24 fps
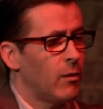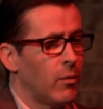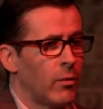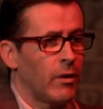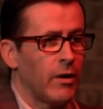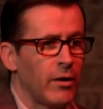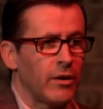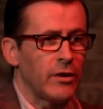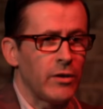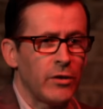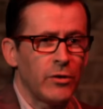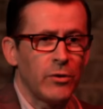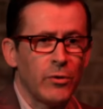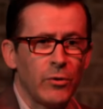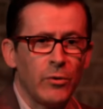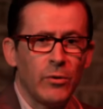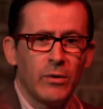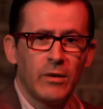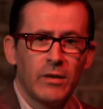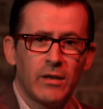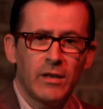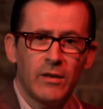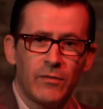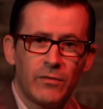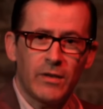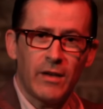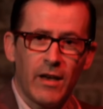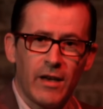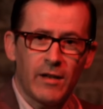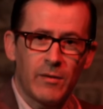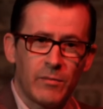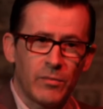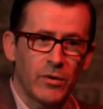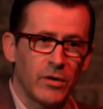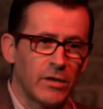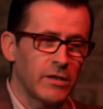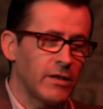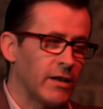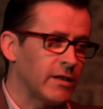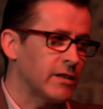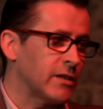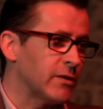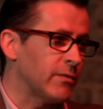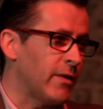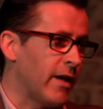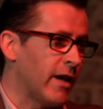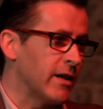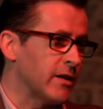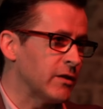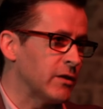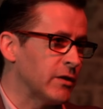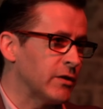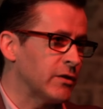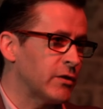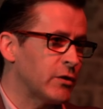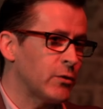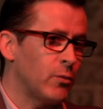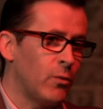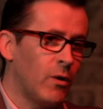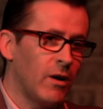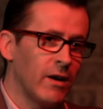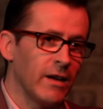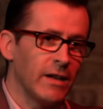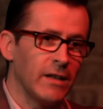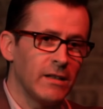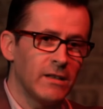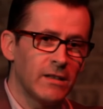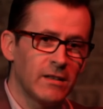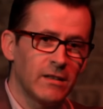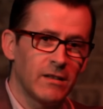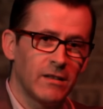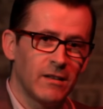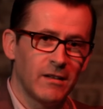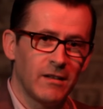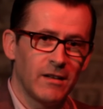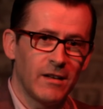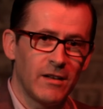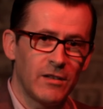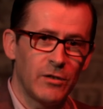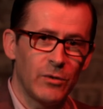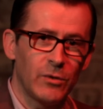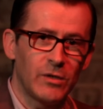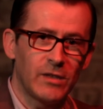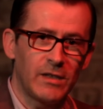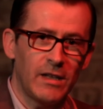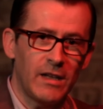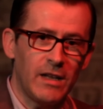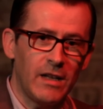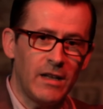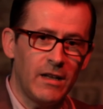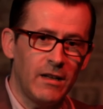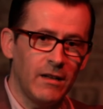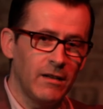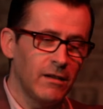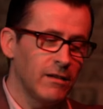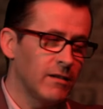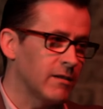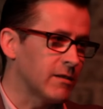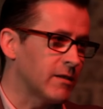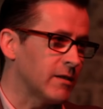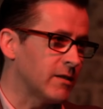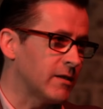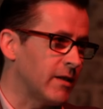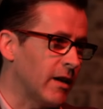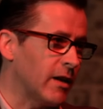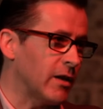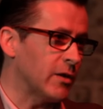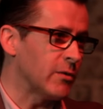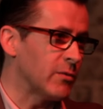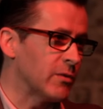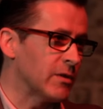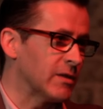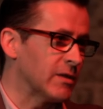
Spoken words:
Where you give the Edinburgh Test of Handedness twice, and you see, is the second